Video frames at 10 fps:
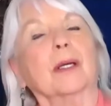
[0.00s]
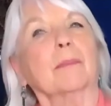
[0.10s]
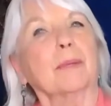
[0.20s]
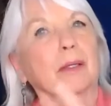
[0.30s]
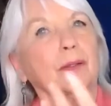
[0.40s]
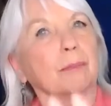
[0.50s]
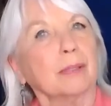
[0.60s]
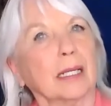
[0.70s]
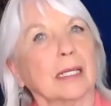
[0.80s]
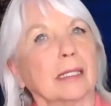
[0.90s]
upon the
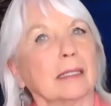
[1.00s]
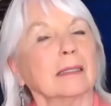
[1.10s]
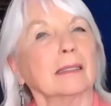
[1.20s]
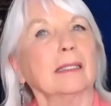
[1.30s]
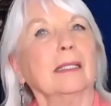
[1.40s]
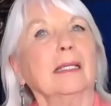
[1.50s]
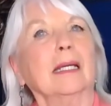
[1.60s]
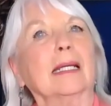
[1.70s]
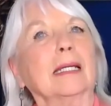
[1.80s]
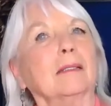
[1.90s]
planet.
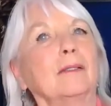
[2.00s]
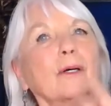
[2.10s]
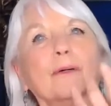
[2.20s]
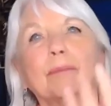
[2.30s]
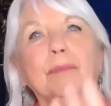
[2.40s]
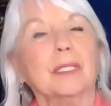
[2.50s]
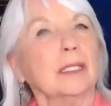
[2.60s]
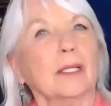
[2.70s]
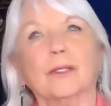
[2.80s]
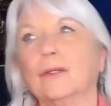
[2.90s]
And I don't mean
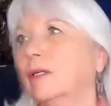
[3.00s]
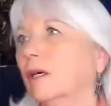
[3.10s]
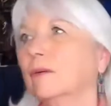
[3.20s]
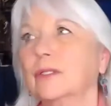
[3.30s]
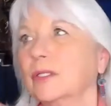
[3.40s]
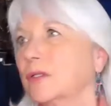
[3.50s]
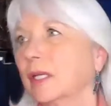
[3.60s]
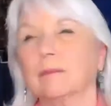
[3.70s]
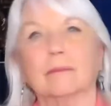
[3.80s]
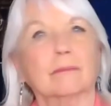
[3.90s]
that you go into
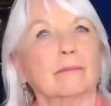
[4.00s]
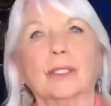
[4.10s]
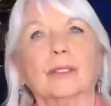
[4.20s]
some,